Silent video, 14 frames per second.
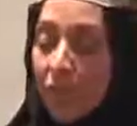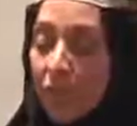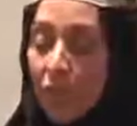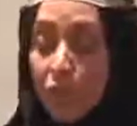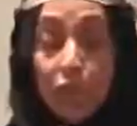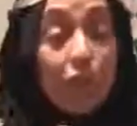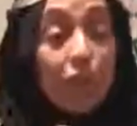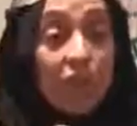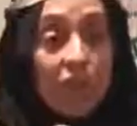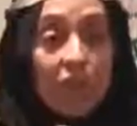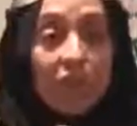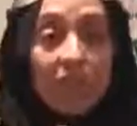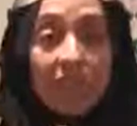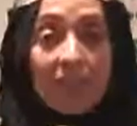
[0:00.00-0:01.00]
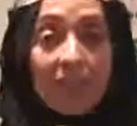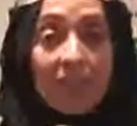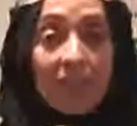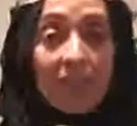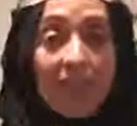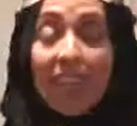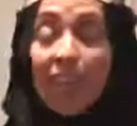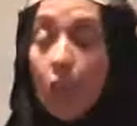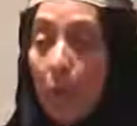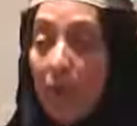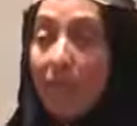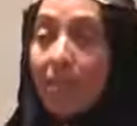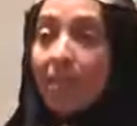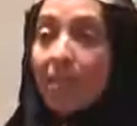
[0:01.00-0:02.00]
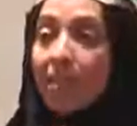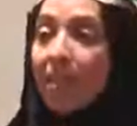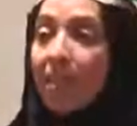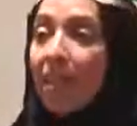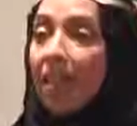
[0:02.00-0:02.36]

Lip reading: church in Queens